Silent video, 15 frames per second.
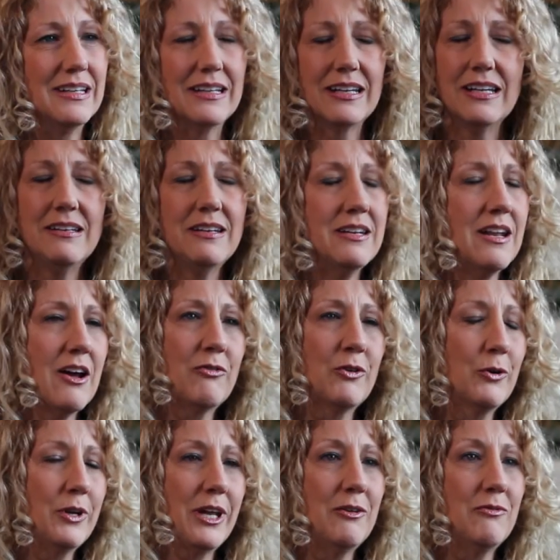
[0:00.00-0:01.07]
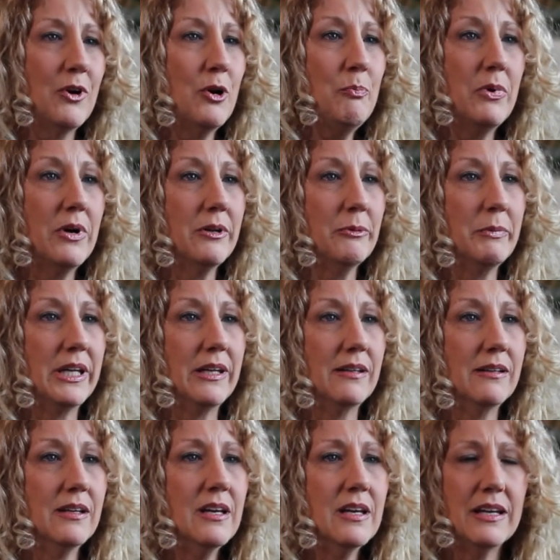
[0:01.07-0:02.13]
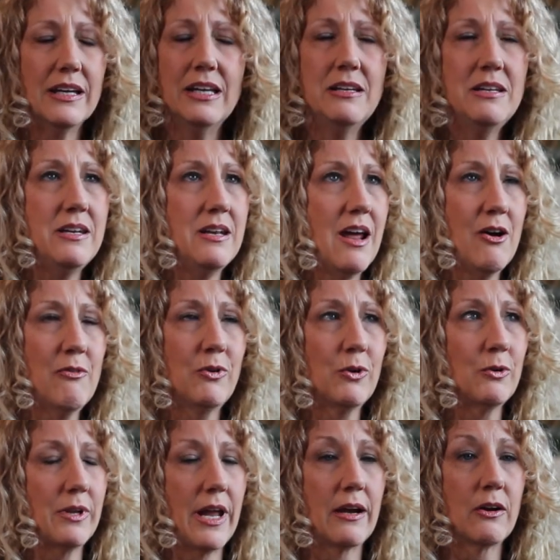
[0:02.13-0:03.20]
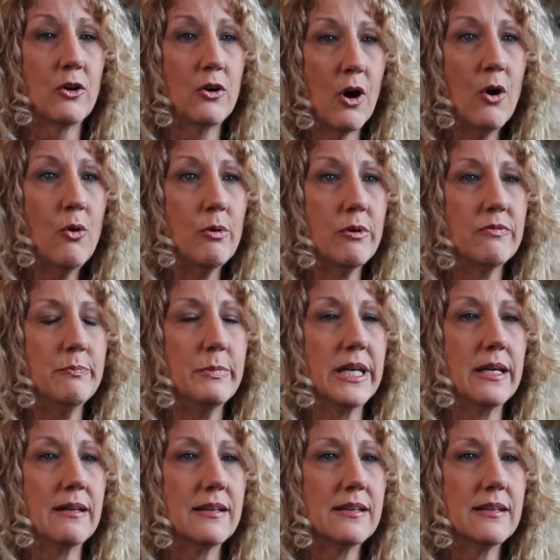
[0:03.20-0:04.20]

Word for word: He never gave up on me. He never let go of me.